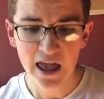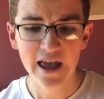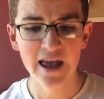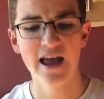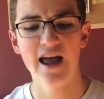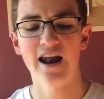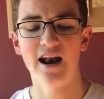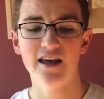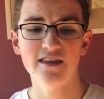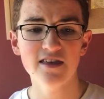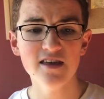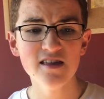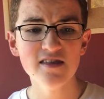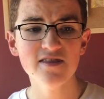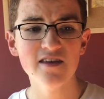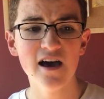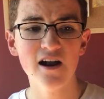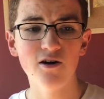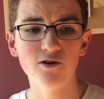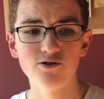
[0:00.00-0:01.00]
And I think
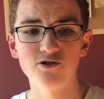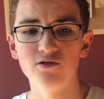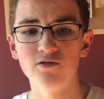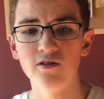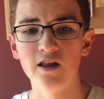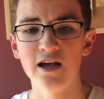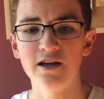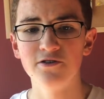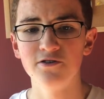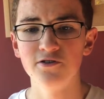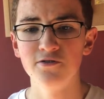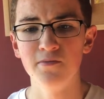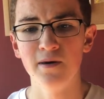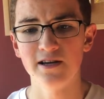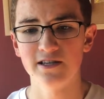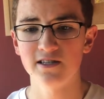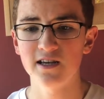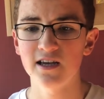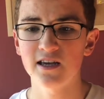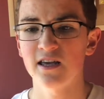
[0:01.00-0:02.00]
that also led to my
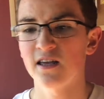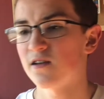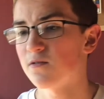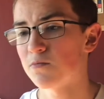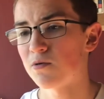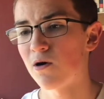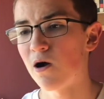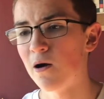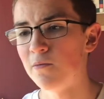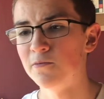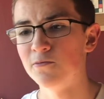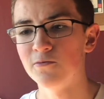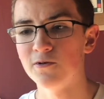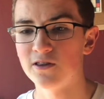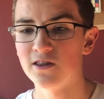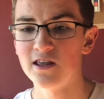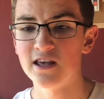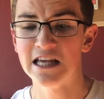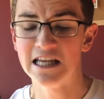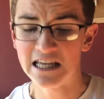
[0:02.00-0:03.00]
second problem with
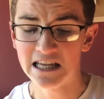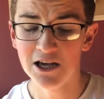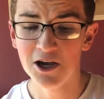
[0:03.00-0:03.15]
it,